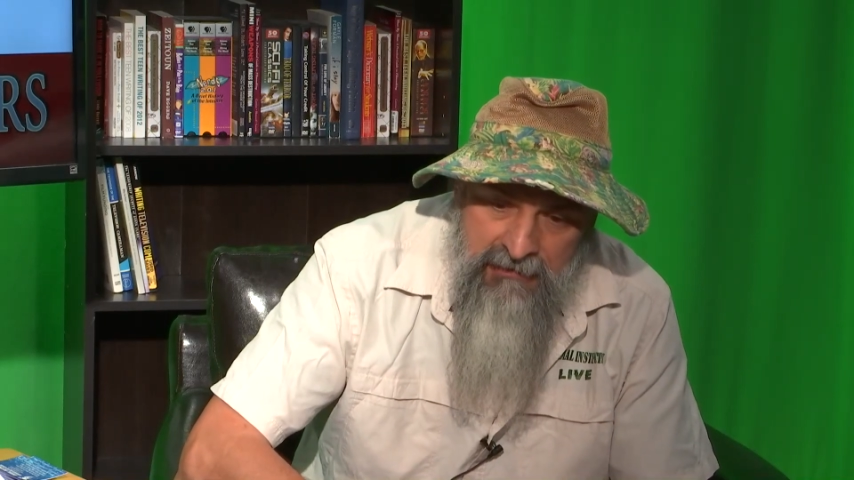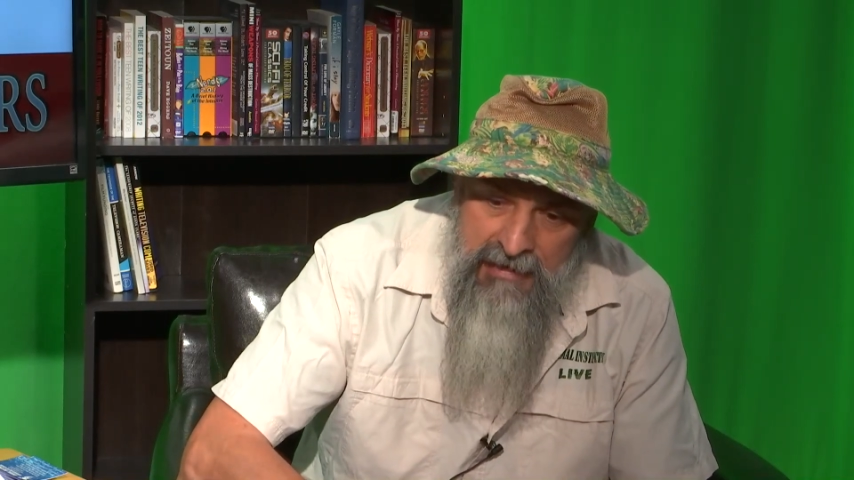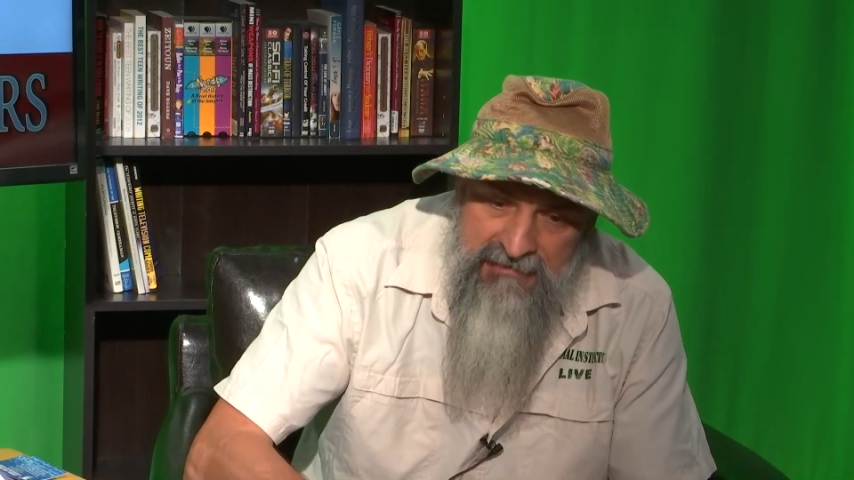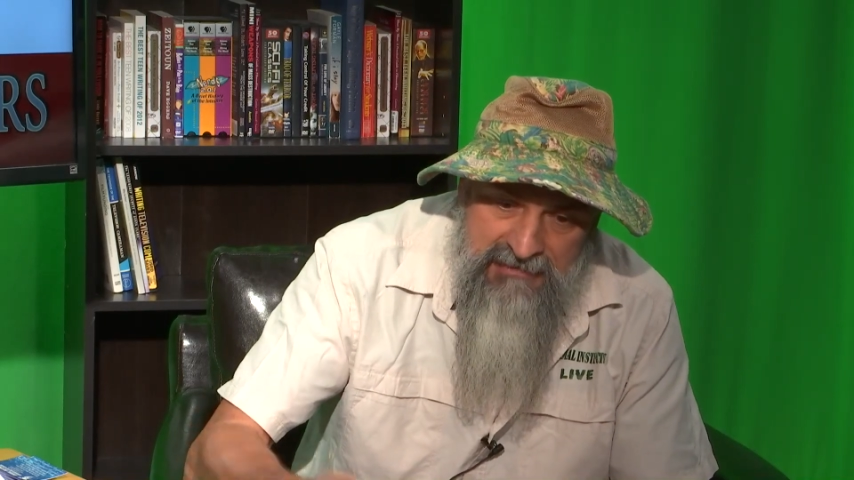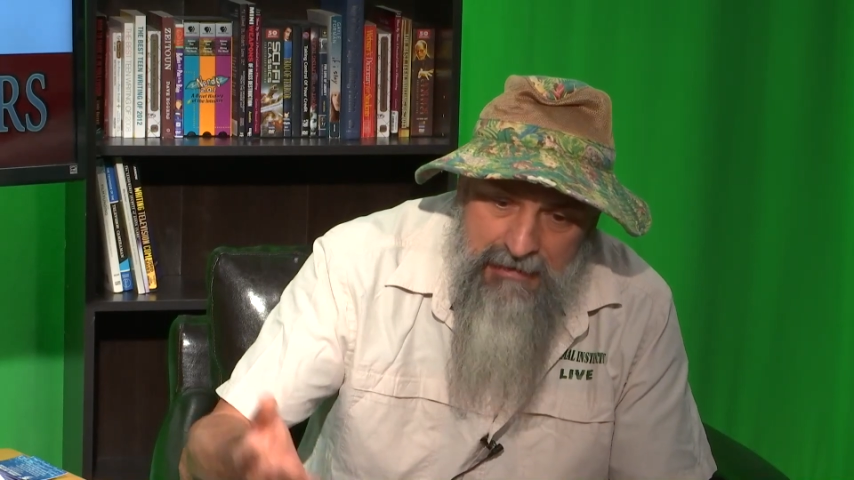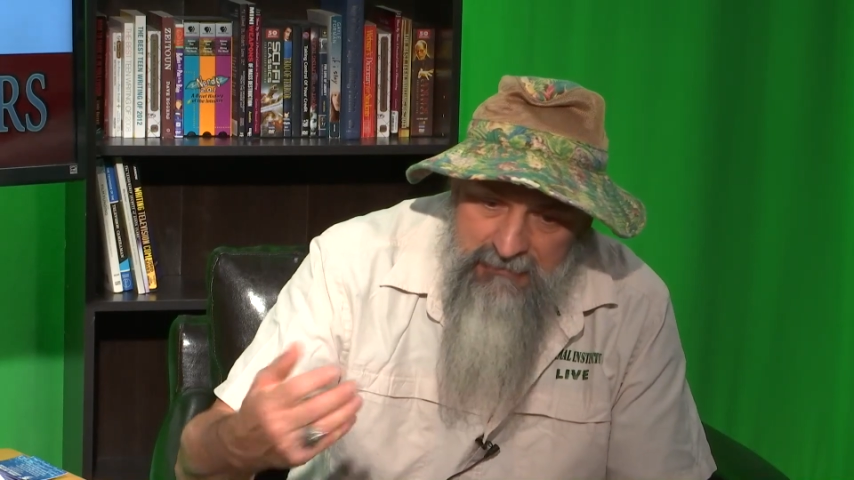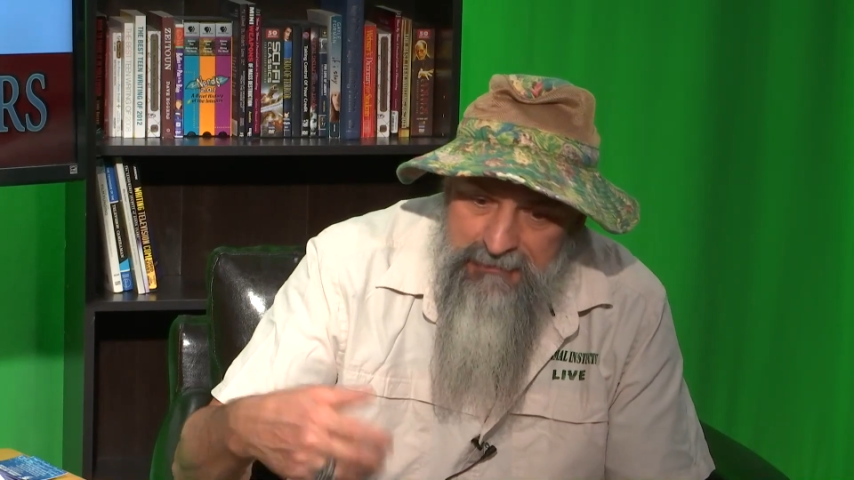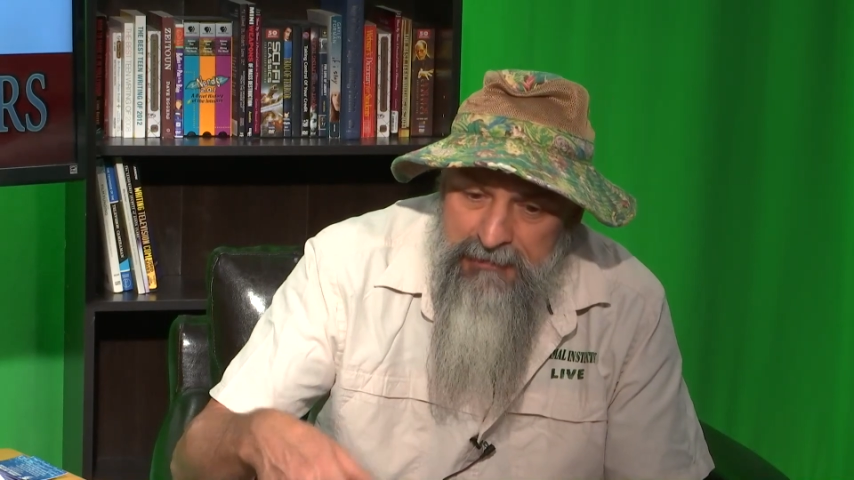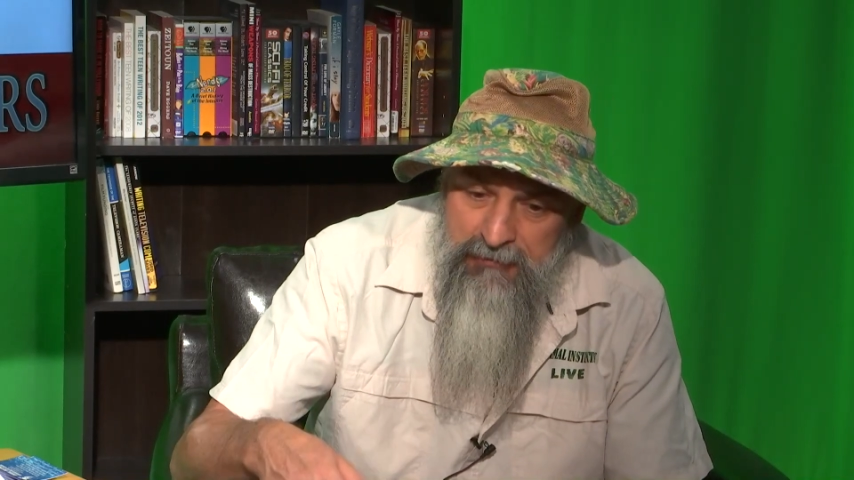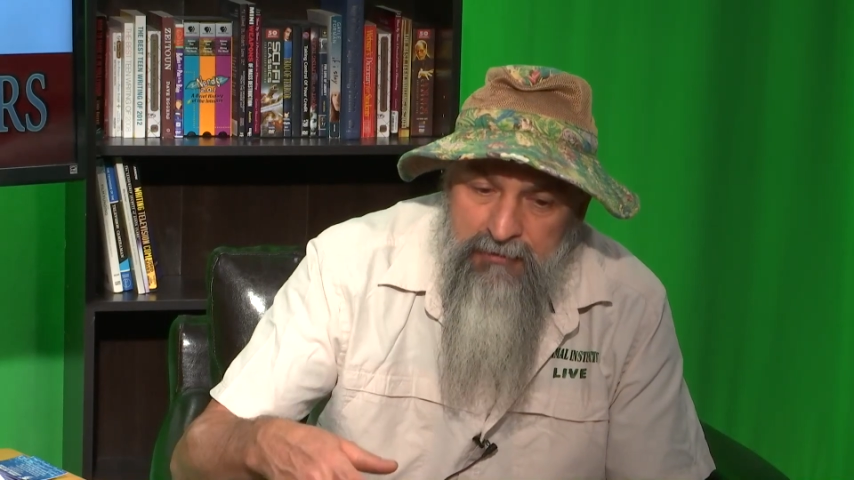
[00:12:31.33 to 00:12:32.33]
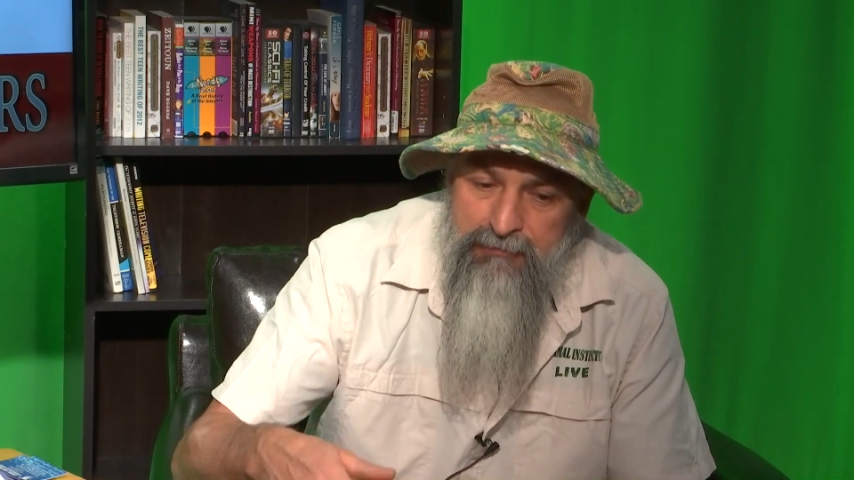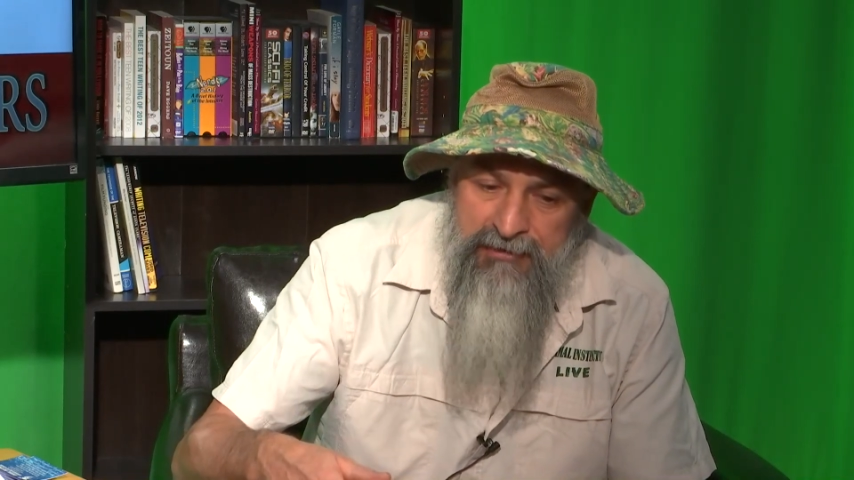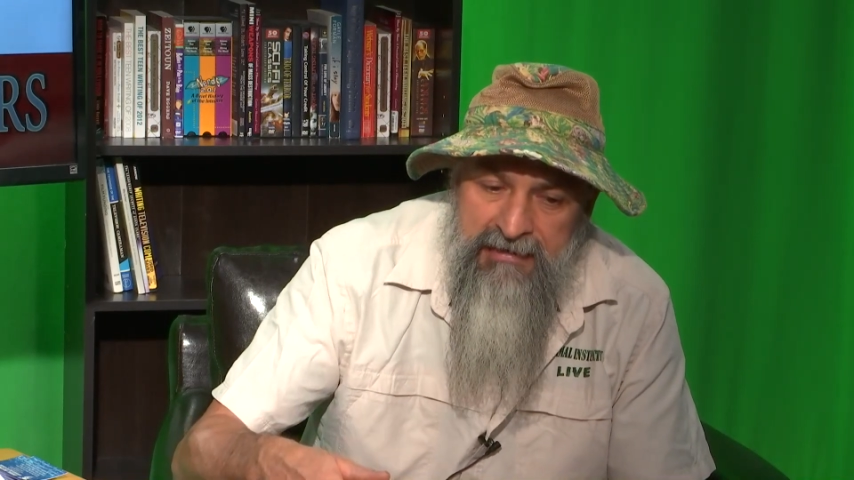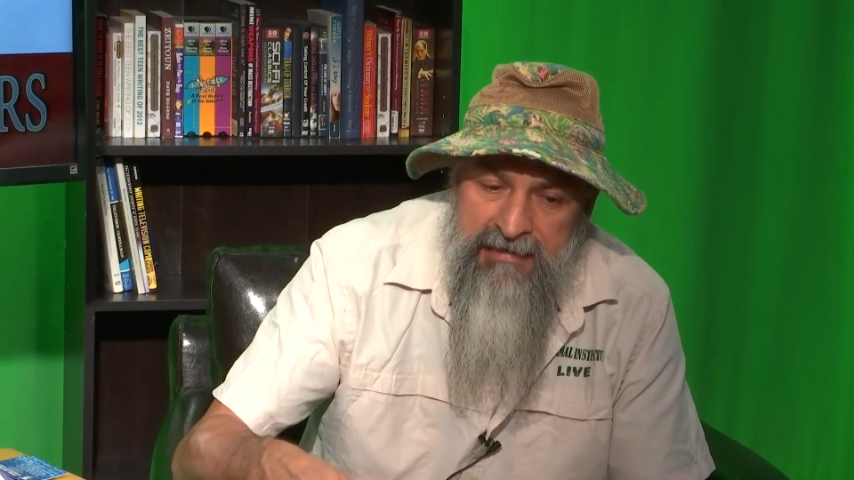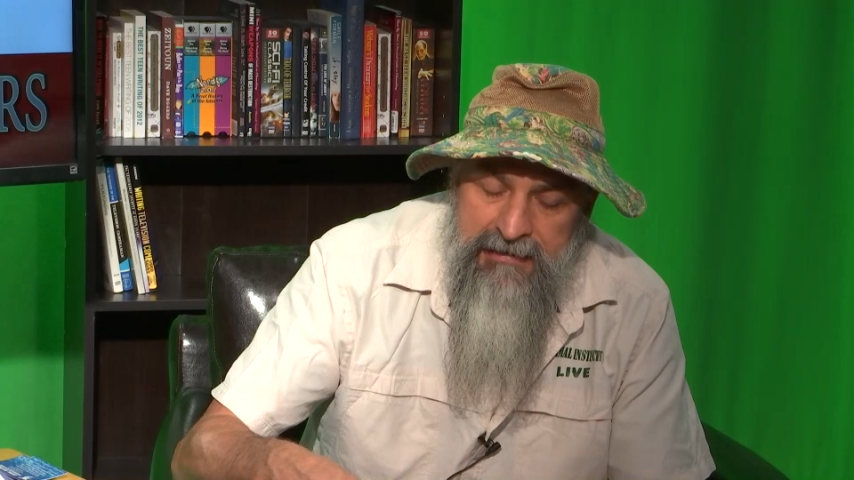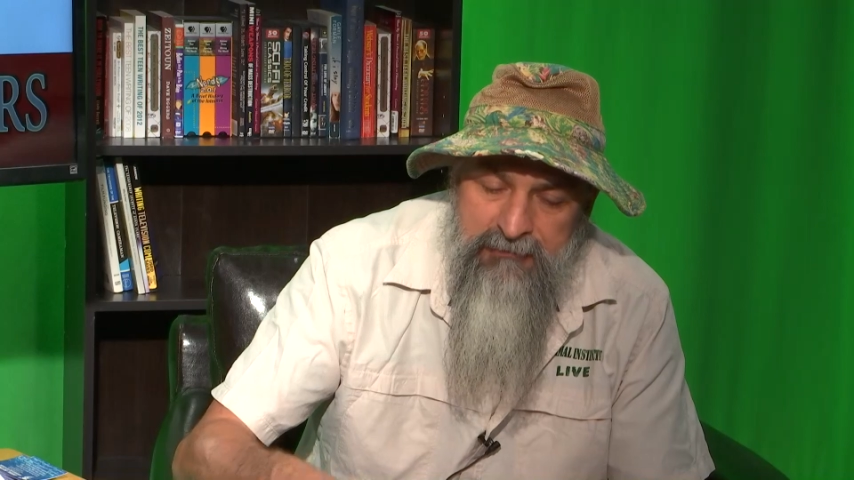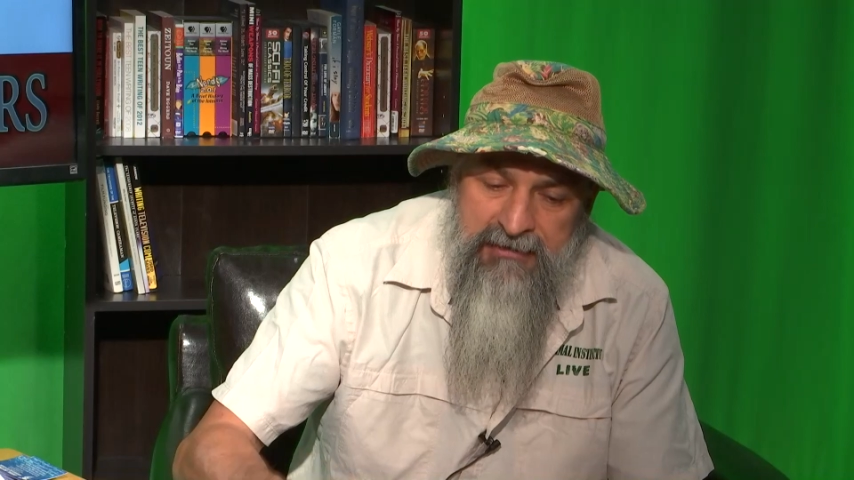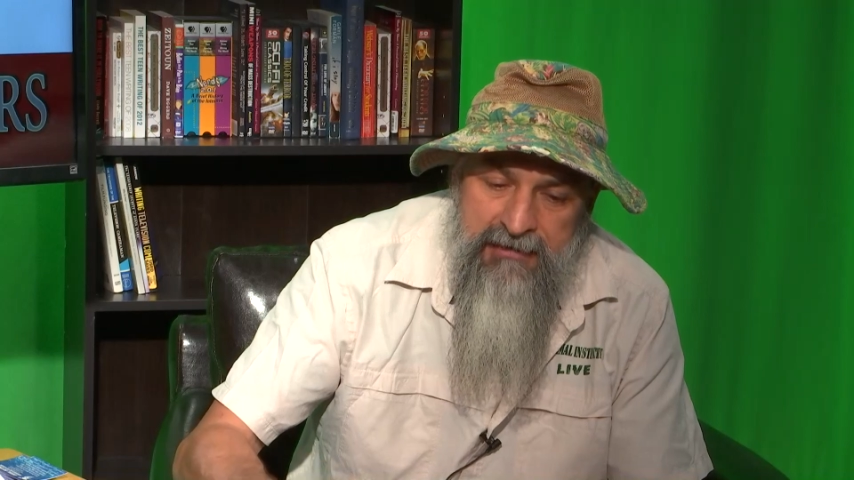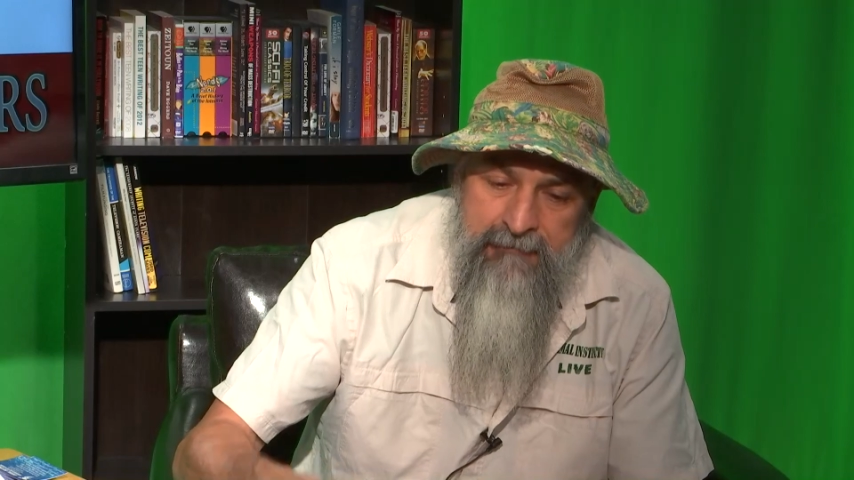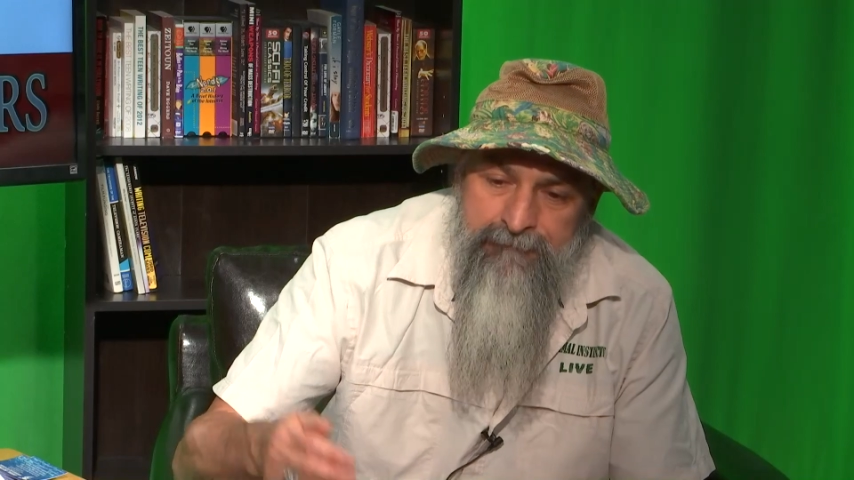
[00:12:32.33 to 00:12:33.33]
lot of times people will bring an animal
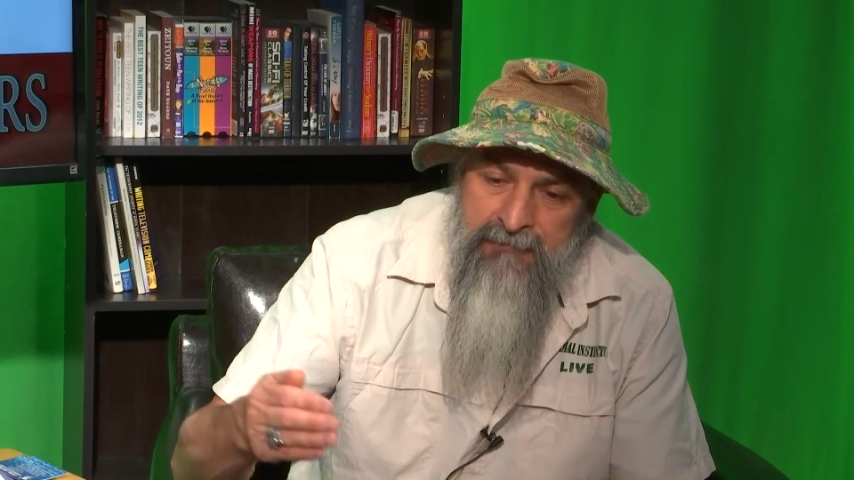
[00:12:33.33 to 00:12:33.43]
in,